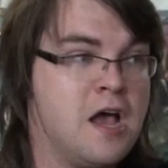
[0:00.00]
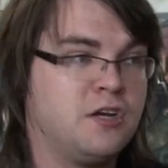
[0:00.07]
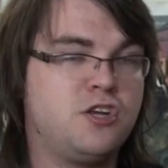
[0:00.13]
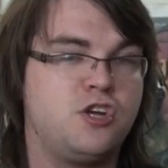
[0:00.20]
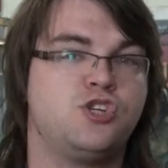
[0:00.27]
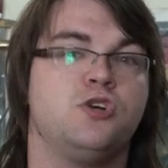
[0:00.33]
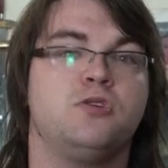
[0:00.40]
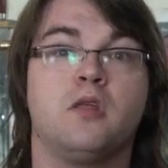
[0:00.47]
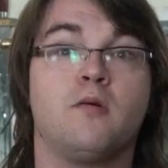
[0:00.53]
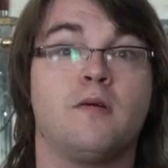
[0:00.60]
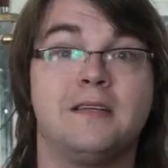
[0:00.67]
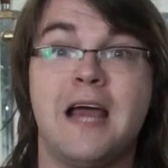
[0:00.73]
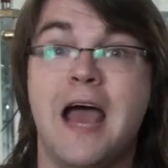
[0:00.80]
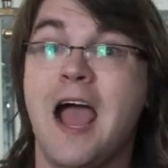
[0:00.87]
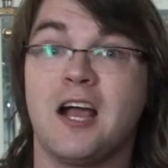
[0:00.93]
to shoot their
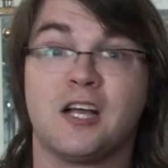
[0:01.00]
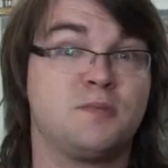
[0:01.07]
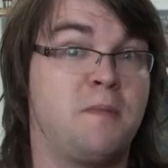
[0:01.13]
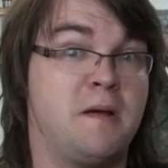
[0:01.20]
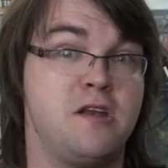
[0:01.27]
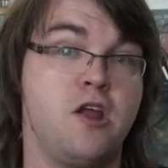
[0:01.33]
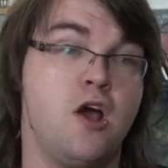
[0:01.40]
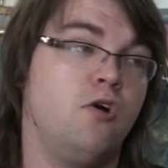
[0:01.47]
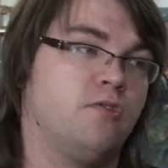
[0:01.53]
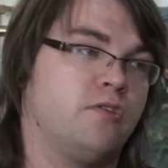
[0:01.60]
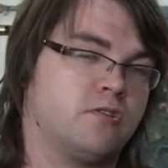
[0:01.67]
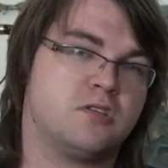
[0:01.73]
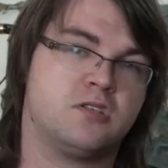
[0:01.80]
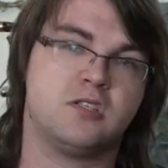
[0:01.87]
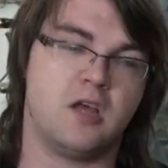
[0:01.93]
attacks, but no,
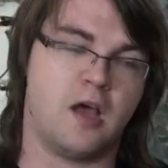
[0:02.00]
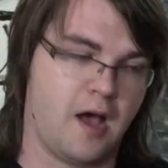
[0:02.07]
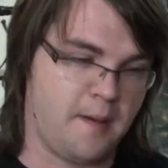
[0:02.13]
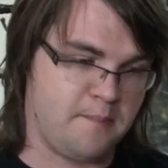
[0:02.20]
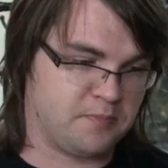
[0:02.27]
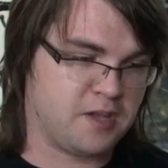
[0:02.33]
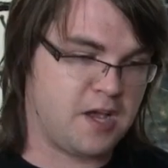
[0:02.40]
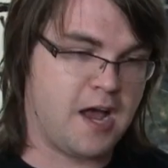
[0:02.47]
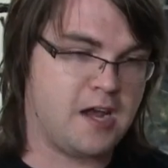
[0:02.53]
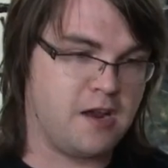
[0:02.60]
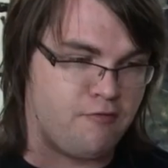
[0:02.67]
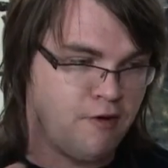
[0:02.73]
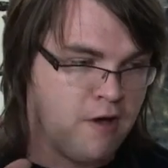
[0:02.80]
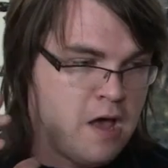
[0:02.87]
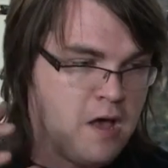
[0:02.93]
they're um, kind
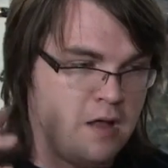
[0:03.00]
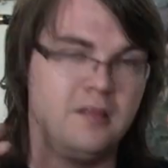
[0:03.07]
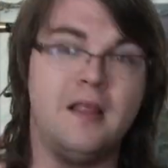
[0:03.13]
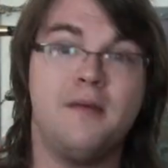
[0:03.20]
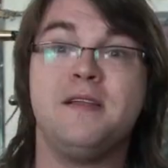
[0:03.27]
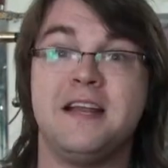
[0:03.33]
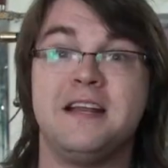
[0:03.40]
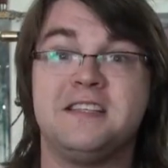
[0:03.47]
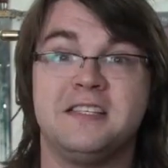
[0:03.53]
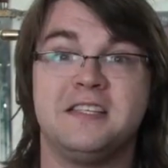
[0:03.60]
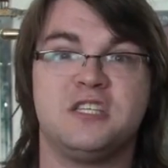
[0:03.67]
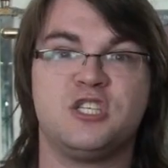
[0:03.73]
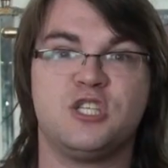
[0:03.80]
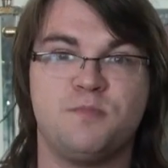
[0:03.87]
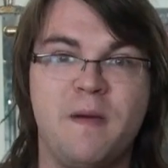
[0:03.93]
of limited to the
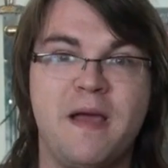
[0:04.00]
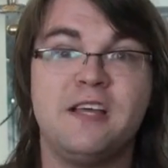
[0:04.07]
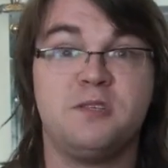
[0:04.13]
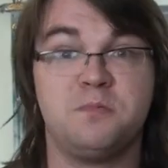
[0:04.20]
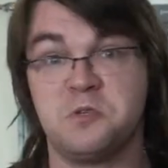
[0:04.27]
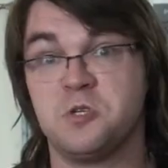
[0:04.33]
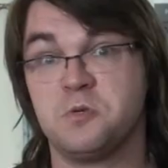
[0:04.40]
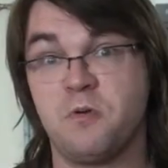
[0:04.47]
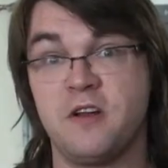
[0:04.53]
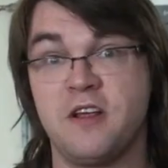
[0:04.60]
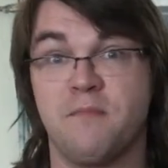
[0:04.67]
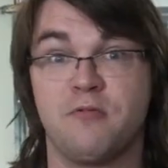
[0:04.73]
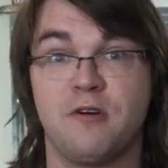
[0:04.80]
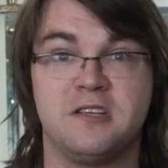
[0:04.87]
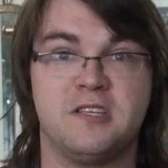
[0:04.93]
space, which is pretty
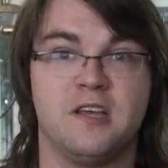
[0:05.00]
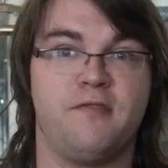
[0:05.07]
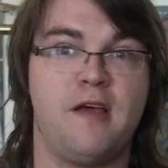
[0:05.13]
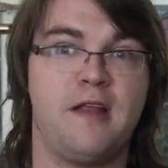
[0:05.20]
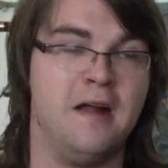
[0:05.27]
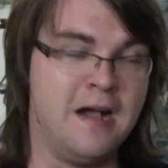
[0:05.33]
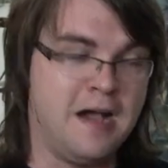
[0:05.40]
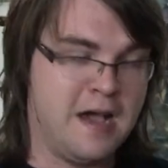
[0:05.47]
impressive. And